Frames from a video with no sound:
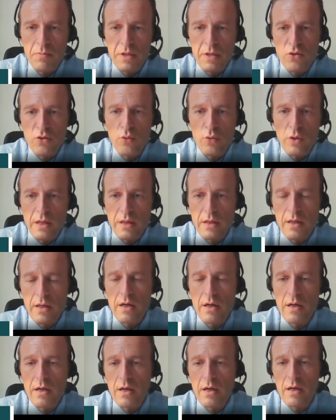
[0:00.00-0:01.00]
between
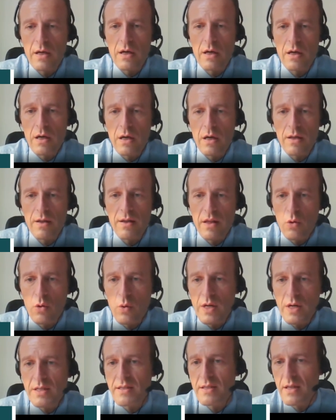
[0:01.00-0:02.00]
the
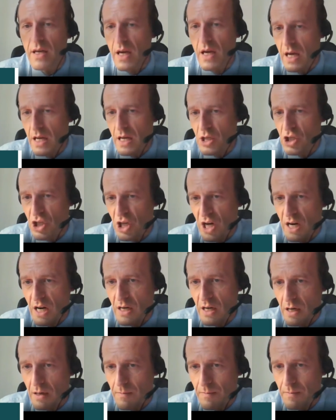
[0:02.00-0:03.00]
US and
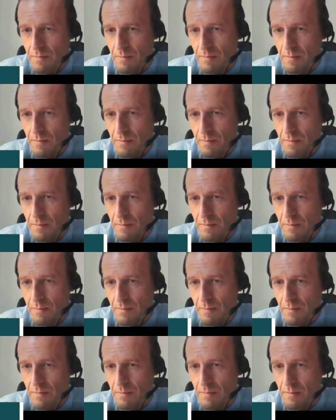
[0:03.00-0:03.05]
China.